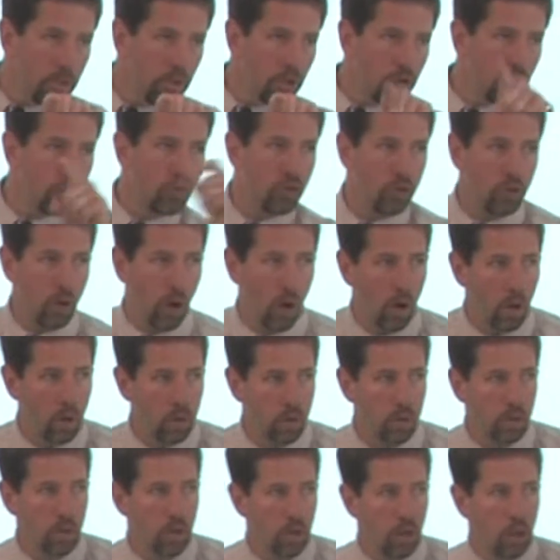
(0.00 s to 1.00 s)

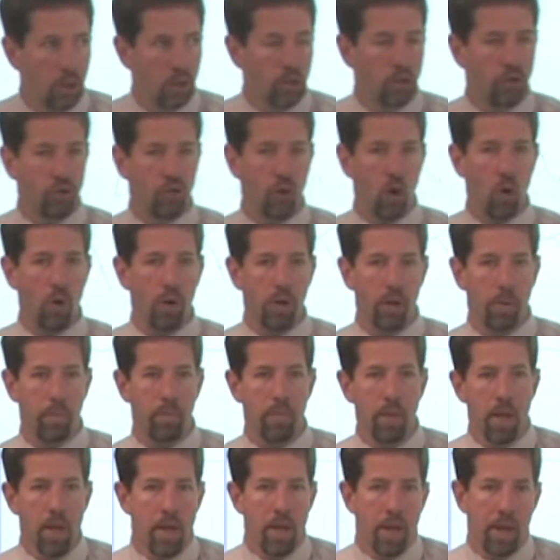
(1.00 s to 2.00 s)
Salt,
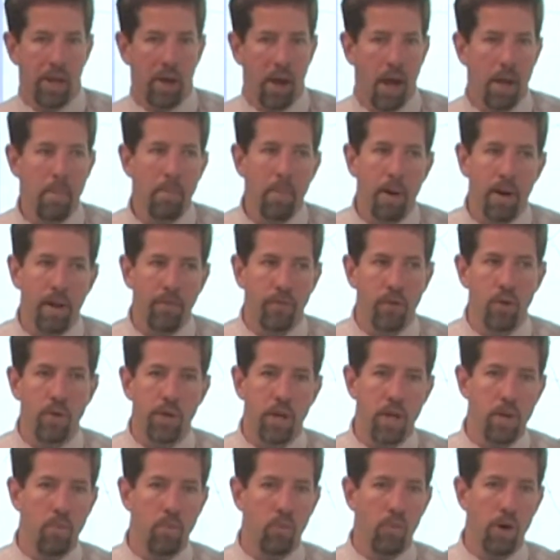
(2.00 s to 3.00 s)
sodium. And I bet if you
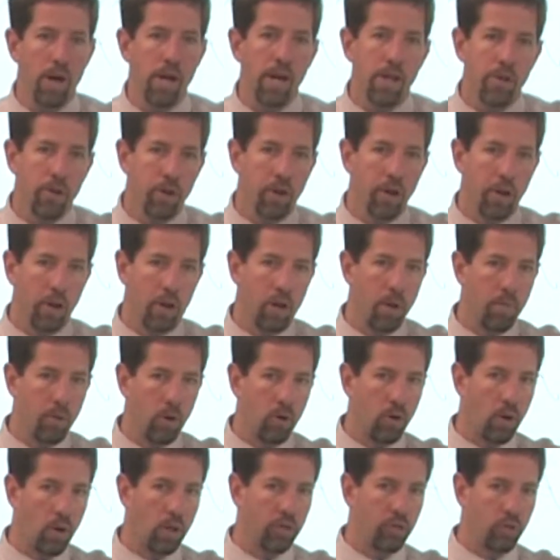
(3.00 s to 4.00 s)
keep reading, you're going to come
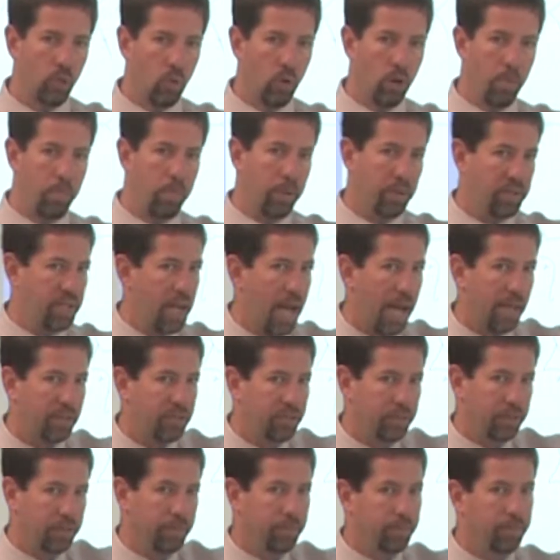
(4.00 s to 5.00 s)
across the word
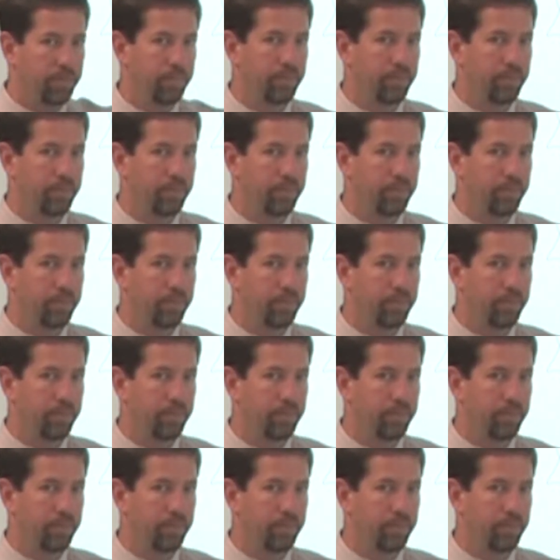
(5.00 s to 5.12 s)
potassium.